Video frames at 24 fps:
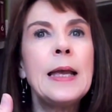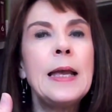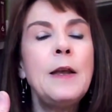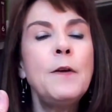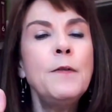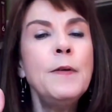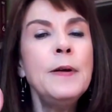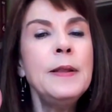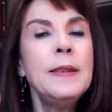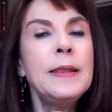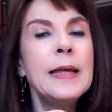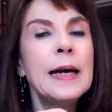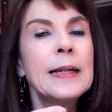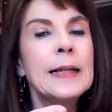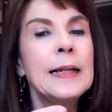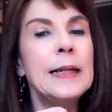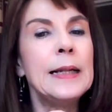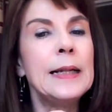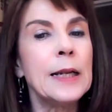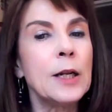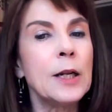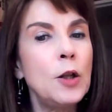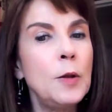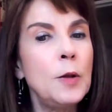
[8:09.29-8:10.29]
Even that
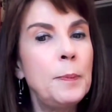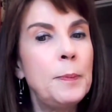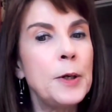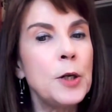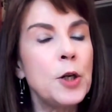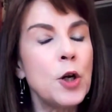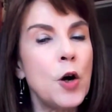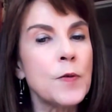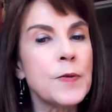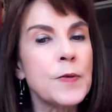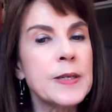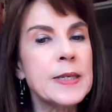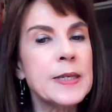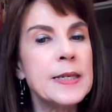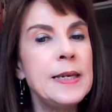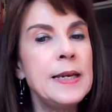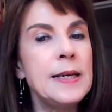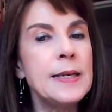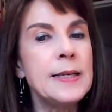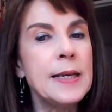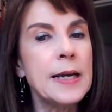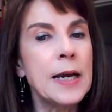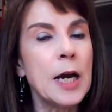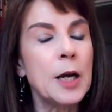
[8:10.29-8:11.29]
little bit of
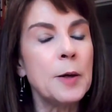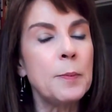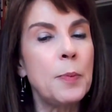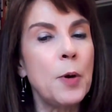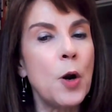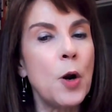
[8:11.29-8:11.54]
sneezing and